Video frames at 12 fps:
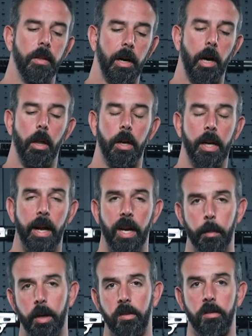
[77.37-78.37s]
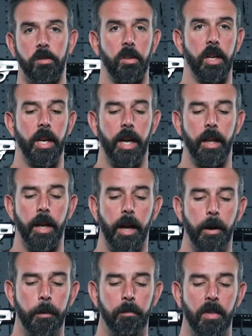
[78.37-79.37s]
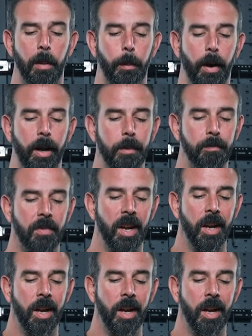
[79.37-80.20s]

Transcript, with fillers: They call it a gaiter because it looks like an alligator, but